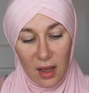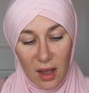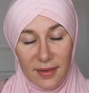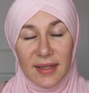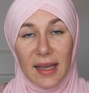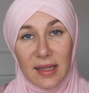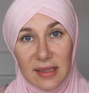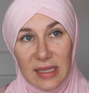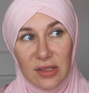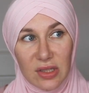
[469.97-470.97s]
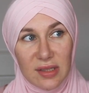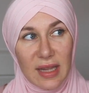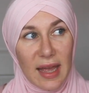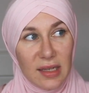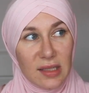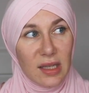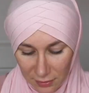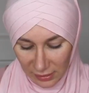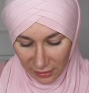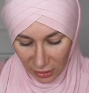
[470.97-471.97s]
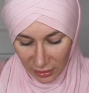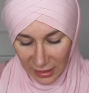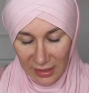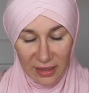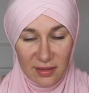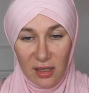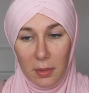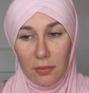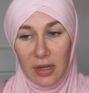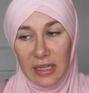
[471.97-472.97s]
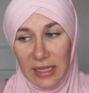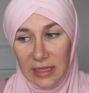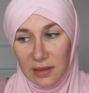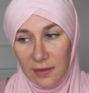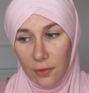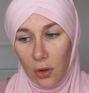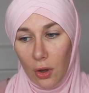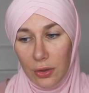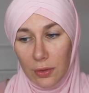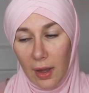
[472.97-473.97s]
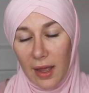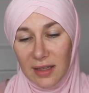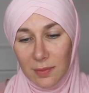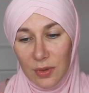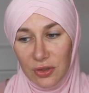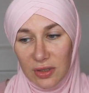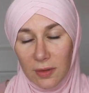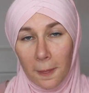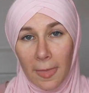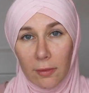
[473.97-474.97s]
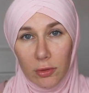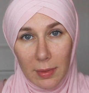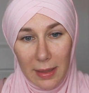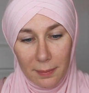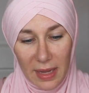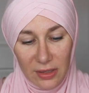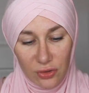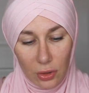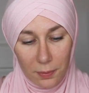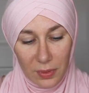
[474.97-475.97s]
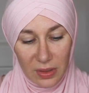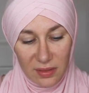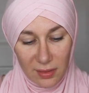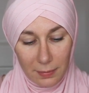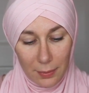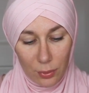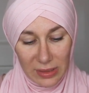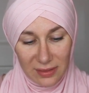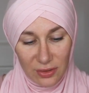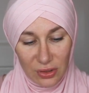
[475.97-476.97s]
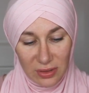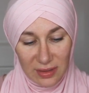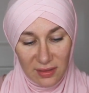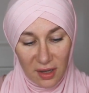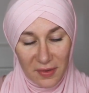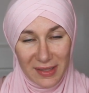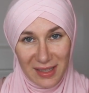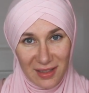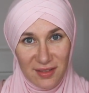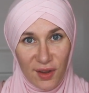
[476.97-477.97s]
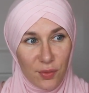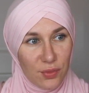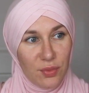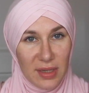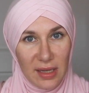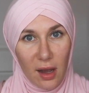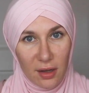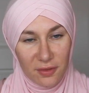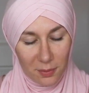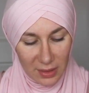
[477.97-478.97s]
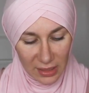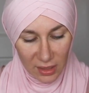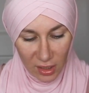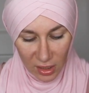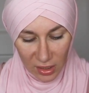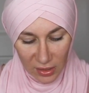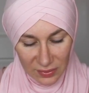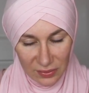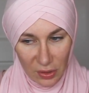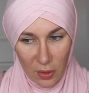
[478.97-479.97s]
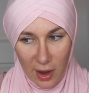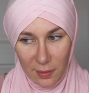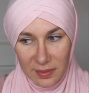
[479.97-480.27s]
Our second teacher said, he was like, look, it's going to be really easy for a lot of you guys, but just remain patient because some people need to do this stuff. And then the stuff was really hard for me. So I